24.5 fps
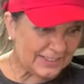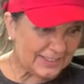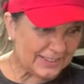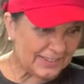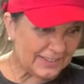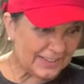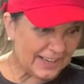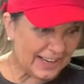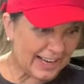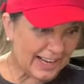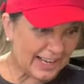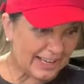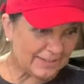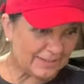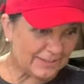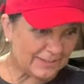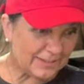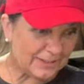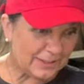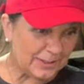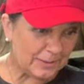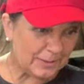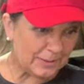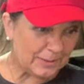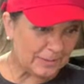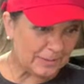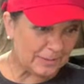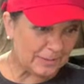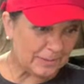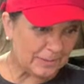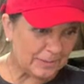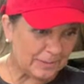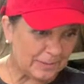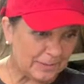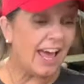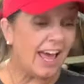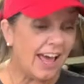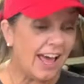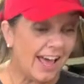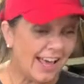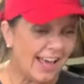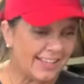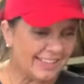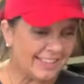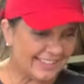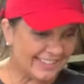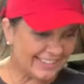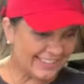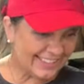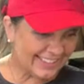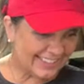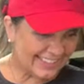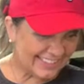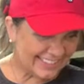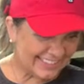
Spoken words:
don't have to buy. Yes.